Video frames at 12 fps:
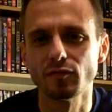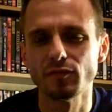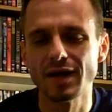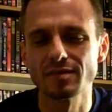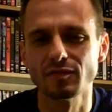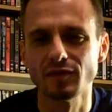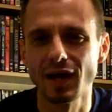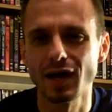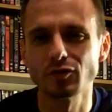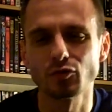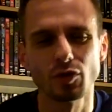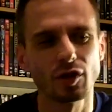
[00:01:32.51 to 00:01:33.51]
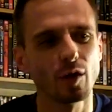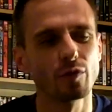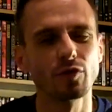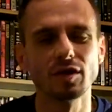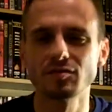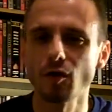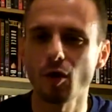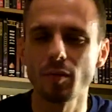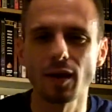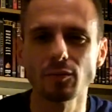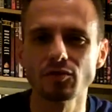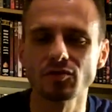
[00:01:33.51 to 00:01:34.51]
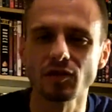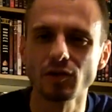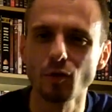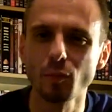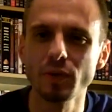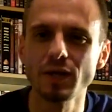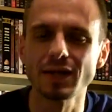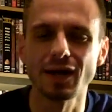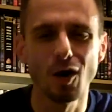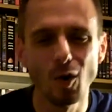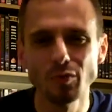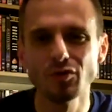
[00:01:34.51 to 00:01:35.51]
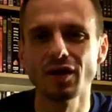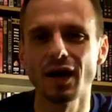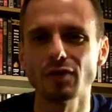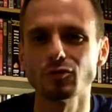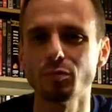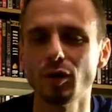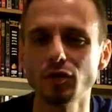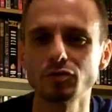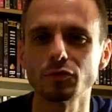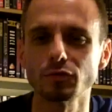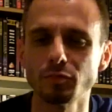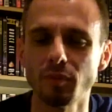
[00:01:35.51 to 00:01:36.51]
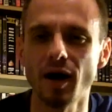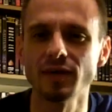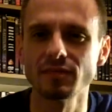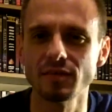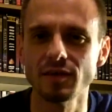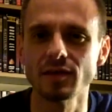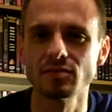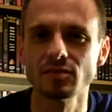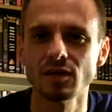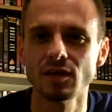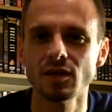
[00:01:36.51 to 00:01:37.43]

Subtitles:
as of now, I just want to go through these, talk about them just a little bit, and I hope you guys will post a response to this,